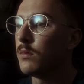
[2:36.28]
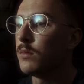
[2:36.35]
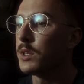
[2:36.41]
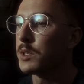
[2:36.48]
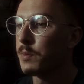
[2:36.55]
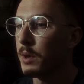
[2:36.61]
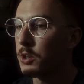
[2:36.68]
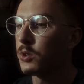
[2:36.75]

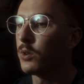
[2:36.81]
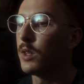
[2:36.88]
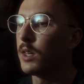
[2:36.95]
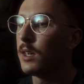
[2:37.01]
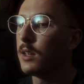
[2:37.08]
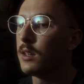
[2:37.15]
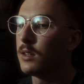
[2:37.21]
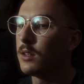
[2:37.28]

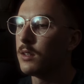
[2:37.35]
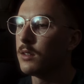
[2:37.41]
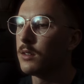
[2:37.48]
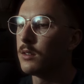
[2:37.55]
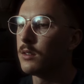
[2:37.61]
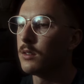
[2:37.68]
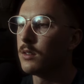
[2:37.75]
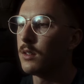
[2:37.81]
Especially,
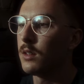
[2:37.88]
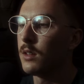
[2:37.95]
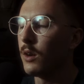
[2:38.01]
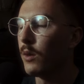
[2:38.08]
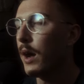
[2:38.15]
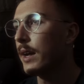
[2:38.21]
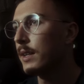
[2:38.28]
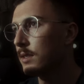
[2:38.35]
you know,
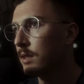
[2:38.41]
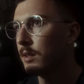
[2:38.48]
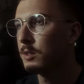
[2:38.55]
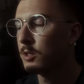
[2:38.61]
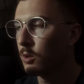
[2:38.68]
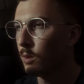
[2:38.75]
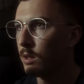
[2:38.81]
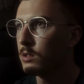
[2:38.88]

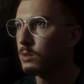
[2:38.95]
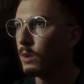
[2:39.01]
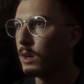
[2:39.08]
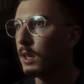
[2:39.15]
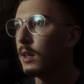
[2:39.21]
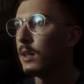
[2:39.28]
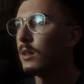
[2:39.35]
hindsight's 2020,